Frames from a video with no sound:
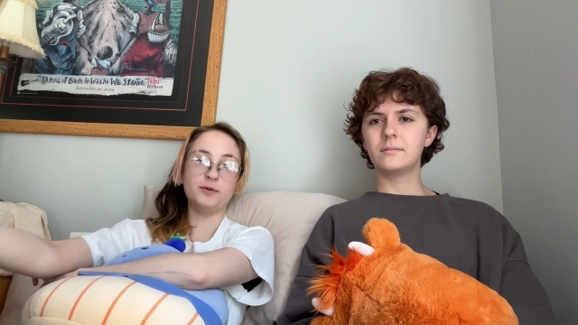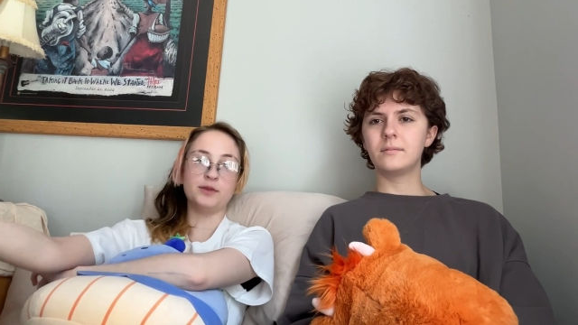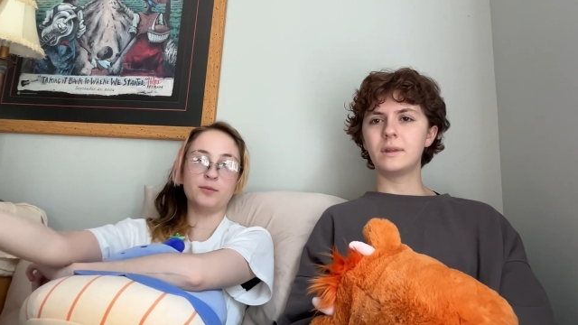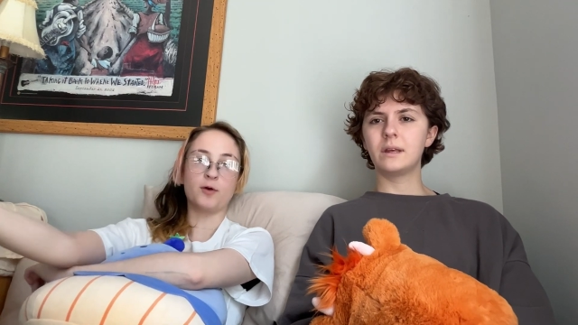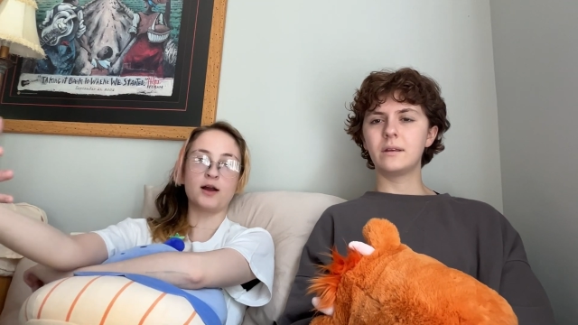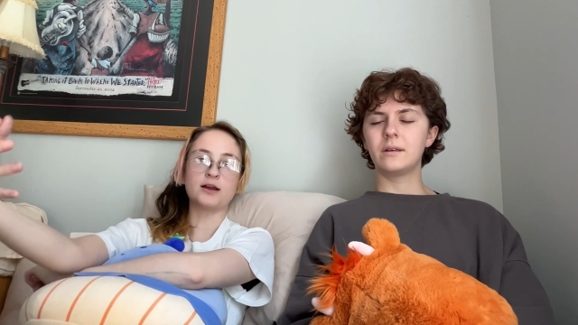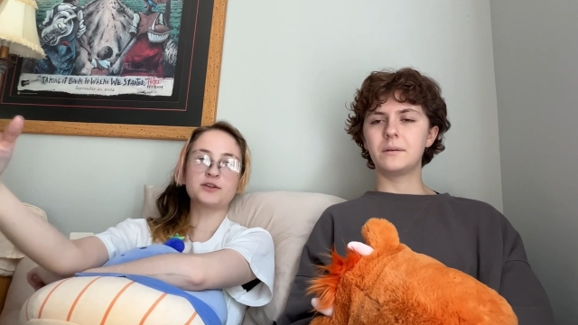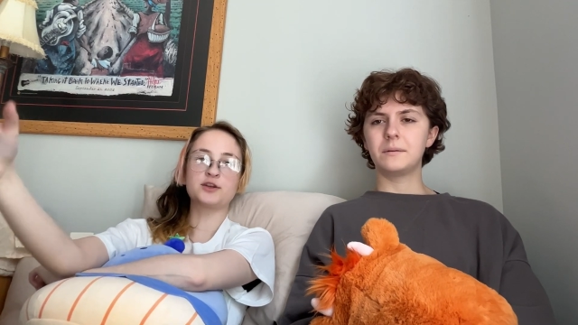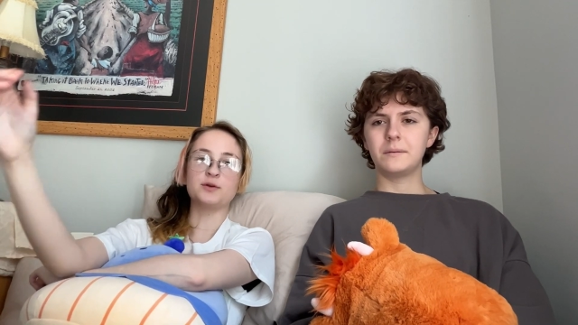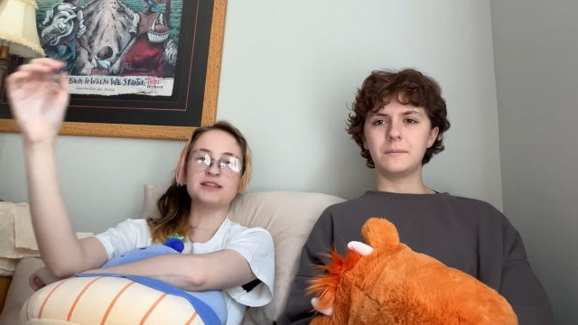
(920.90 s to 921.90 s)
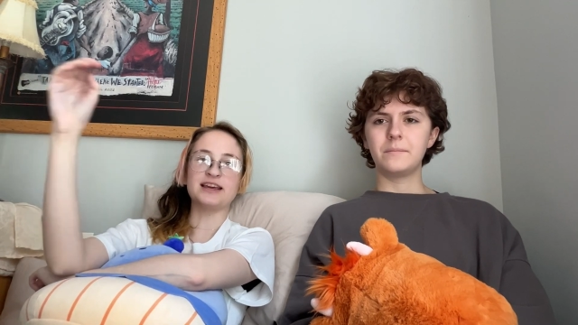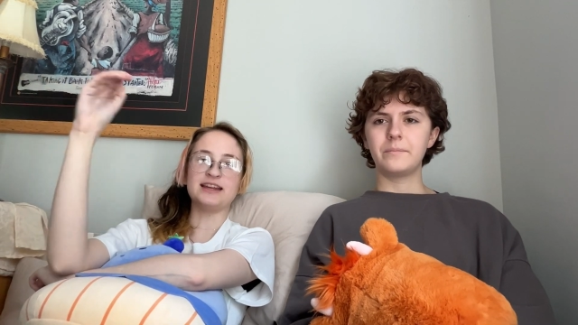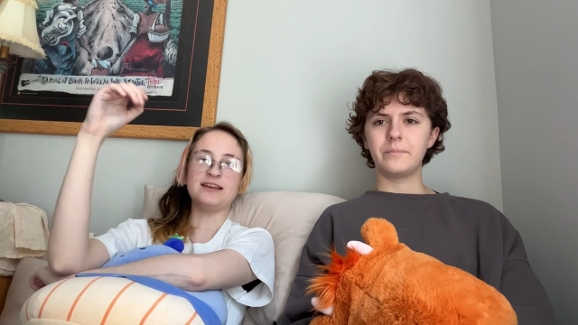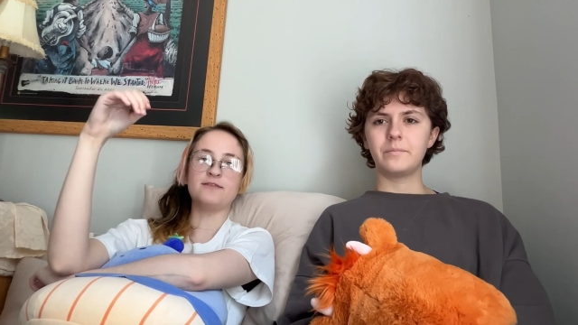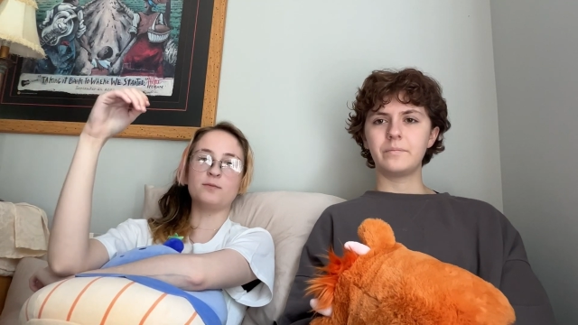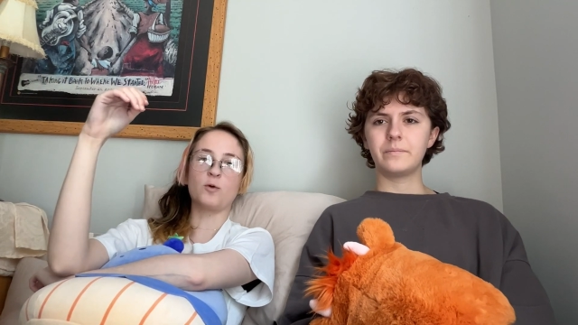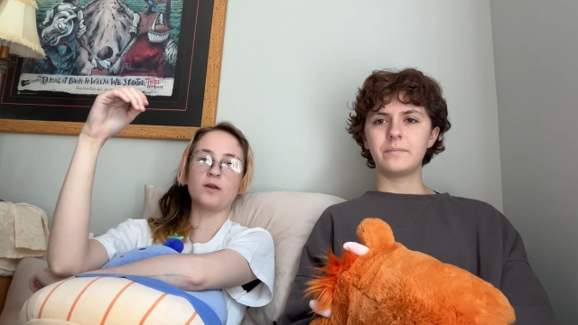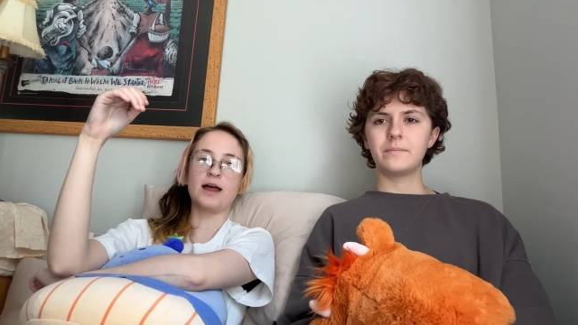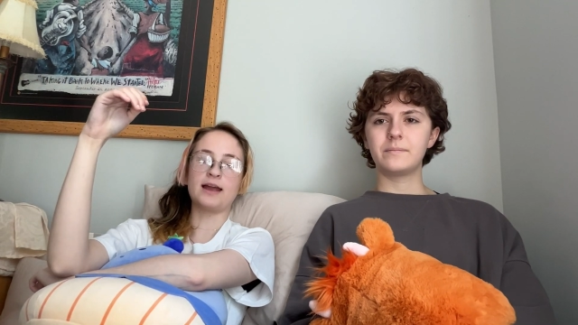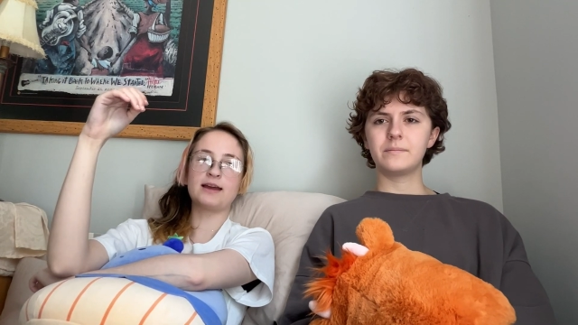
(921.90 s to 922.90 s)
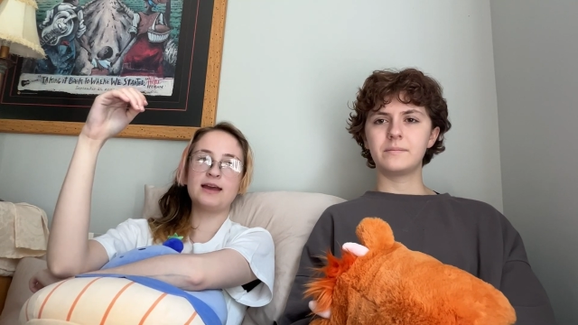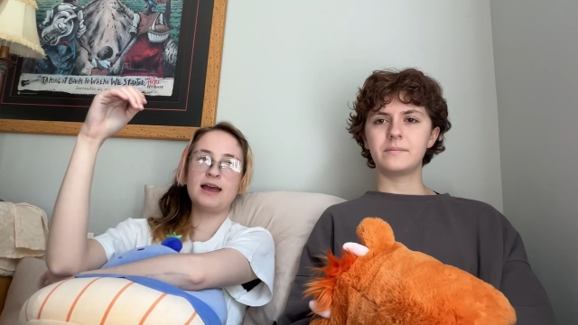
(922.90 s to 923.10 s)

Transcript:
Speaker 1: with the product. So it's like an even more like,